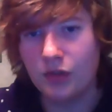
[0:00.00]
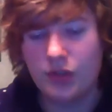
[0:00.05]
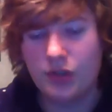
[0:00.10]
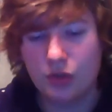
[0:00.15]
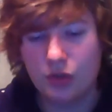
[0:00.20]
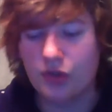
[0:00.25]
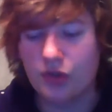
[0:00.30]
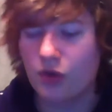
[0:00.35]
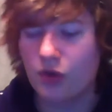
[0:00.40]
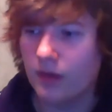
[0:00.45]

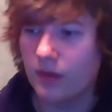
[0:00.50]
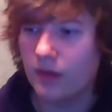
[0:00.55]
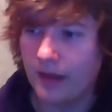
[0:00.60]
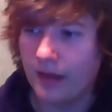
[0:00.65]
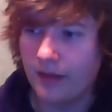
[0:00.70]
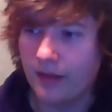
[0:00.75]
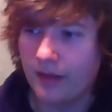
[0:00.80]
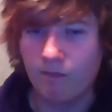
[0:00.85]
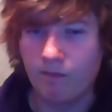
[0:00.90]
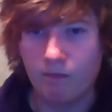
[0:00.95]
also got like
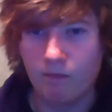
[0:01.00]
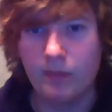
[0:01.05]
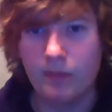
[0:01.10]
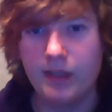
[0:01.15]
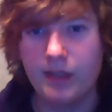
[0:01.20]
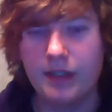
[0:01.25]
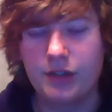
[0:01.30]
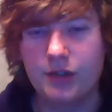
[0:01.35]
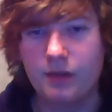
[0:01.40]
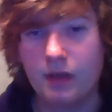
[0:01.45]
the
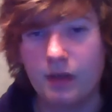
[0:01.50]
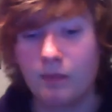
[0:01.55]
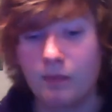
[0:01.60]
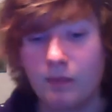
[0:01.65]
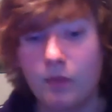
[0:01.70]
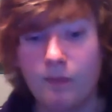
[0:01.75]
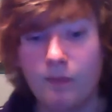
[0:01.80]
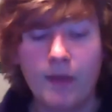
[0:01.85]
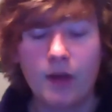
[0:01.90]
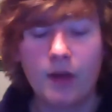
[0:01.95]
initial um,
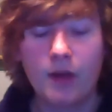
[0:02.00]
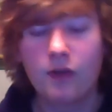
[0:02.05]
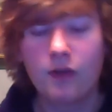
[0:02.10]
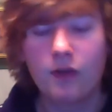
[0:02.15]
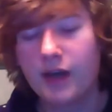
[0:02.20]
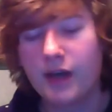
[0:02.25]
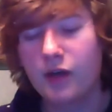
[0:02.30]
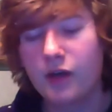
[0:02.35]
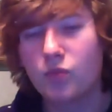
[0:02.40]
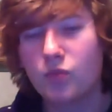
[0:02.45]

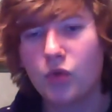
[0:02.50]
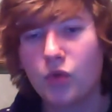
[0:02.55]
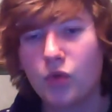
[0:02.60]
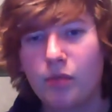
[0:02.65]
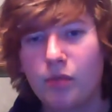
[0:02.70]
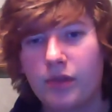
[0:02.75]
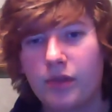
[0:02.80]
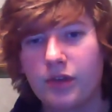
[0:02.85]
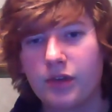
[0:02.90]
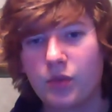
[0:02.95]
final warmth
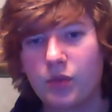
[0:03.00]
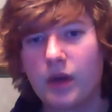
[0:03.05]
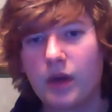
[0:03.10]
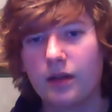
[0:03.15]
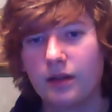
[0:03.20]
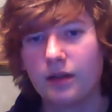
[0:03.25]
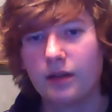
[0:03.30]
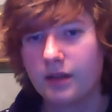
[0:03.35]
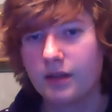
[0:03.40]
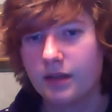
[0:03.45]
as well.
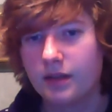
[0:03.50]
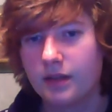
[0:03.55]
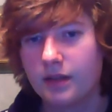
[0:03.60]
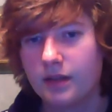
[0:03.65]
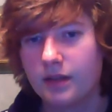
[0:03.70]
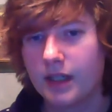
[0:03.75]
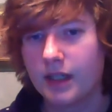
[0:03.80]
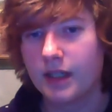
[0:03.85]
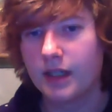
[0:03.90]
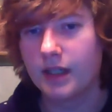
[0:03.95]

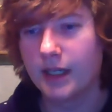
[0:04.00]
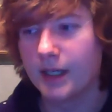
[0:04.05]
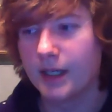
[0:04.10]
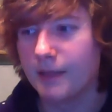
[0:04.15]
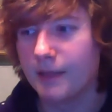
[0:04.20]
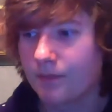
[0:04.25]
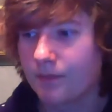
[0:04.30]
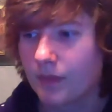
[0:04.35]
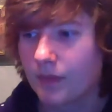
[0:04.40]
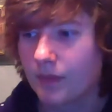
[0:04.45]
Um, yeah.